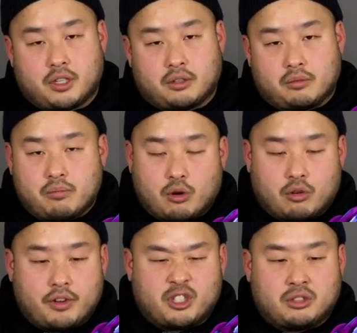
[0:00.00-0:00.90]
and
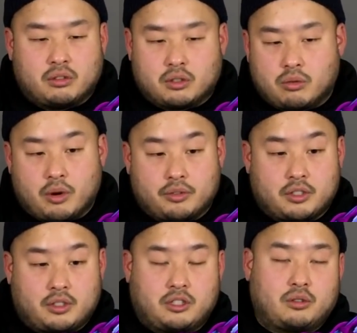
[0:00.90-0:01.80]
motivational
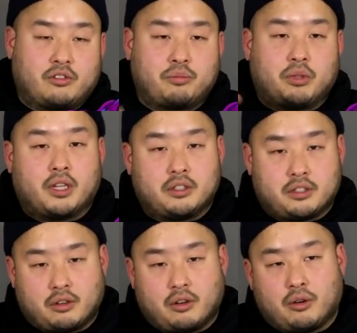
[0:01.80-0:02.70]
quotes that sort of play into
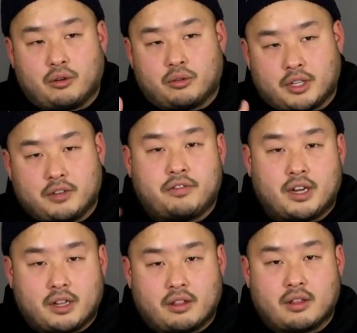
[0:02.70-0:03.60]
the whole
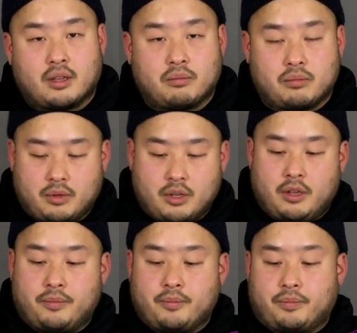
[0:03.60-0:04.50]
confetti theme.
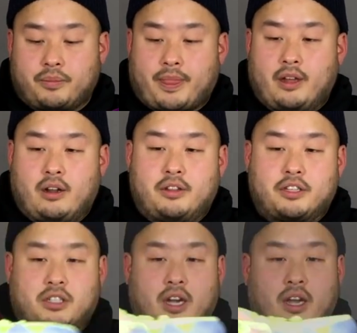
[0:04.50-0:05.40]
And on
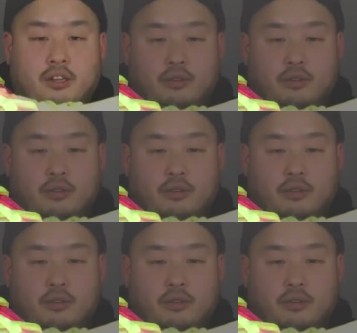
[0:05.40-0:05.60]
this side